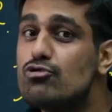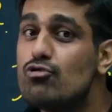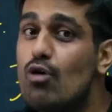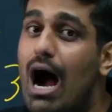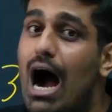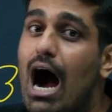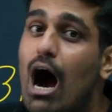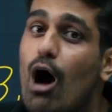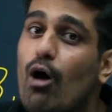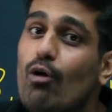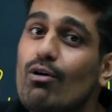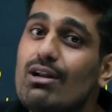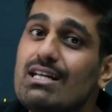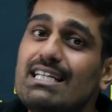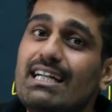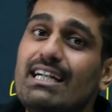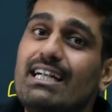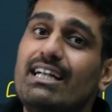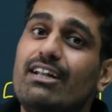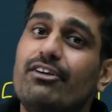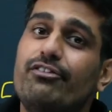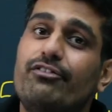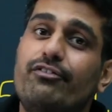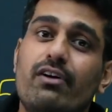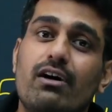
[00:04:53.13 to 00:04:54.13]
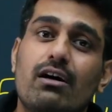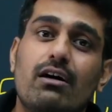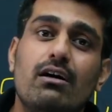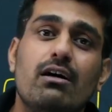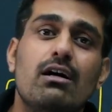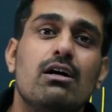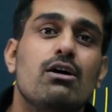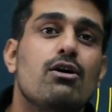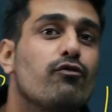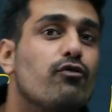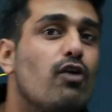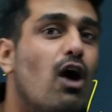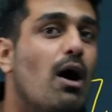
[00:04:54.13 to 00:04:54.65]
how does it differ
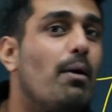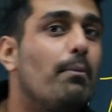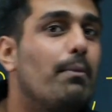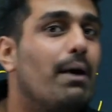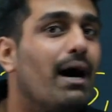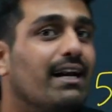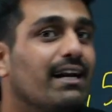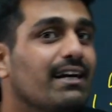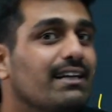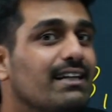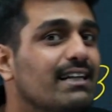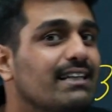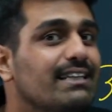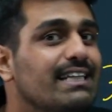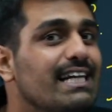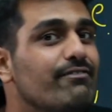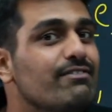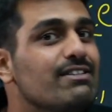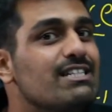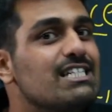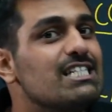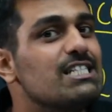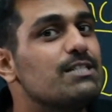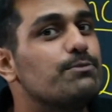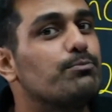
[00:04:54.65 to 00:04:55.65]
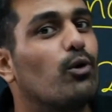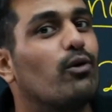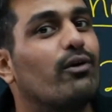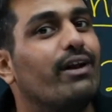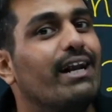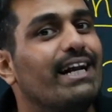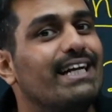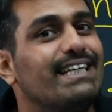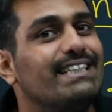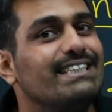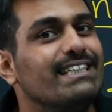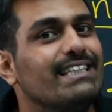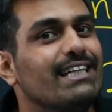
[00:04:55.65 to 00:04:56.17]
from another thing which is
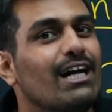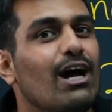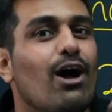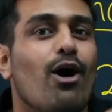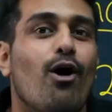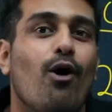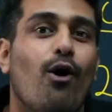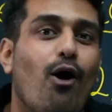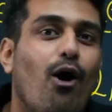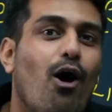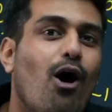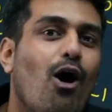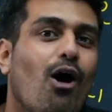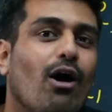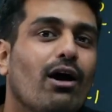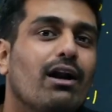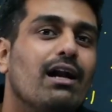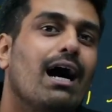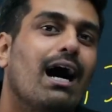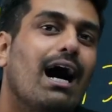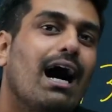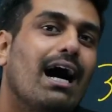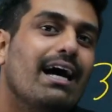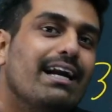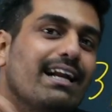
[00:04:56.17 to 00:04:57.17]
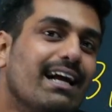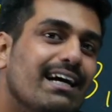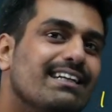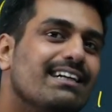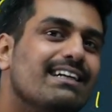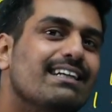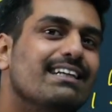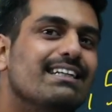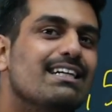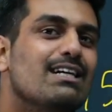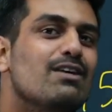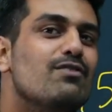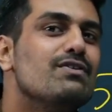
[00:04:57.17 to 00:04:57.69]
progression or another
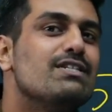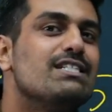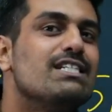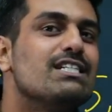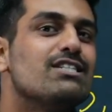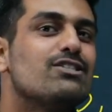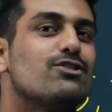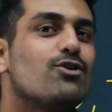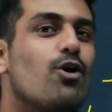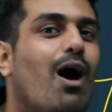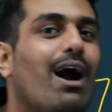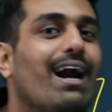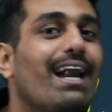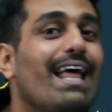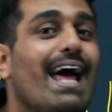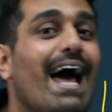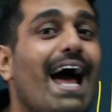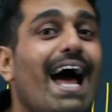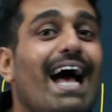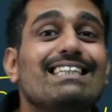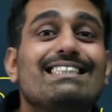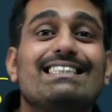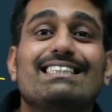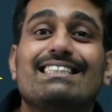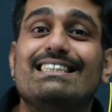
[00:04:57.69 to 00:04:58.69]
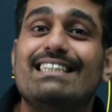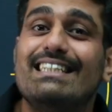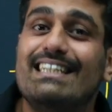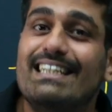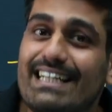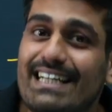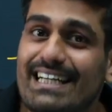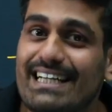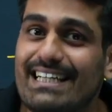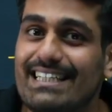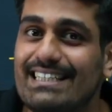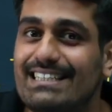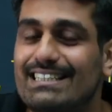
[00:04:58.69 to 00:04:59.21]
term which is called as
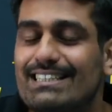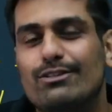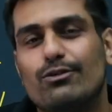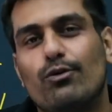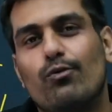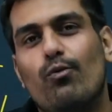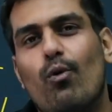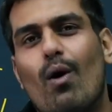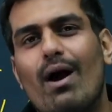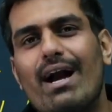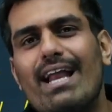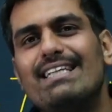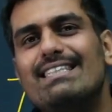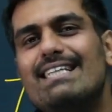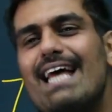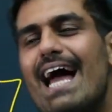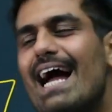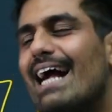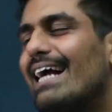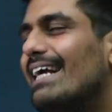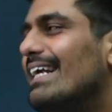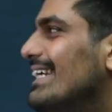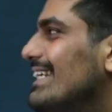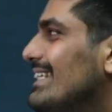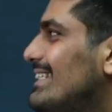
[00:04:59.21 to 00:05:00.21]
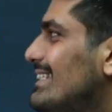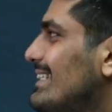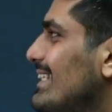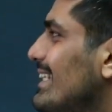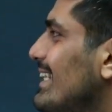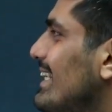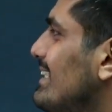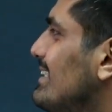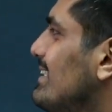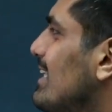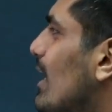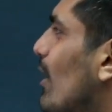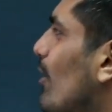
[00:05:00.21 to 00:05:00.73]
series? So what exactly is series
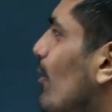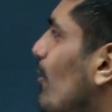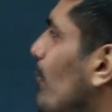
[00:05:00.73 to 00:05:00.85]
now?